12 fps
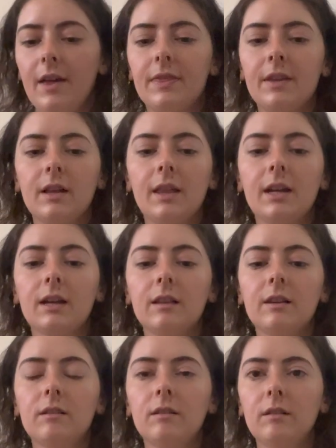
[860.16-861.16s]
they're like a
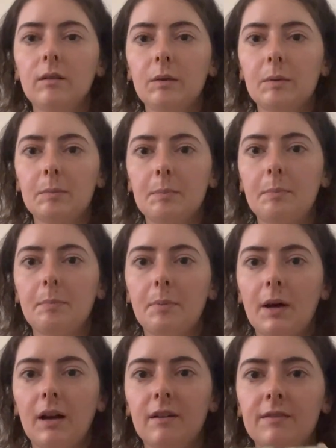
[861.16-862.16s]
little
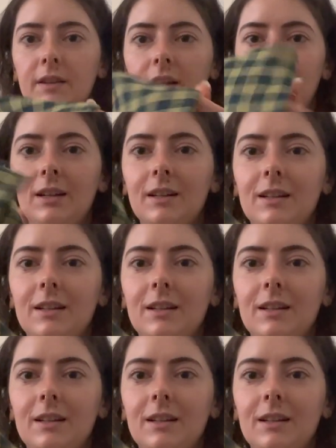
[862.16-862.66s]
puffy.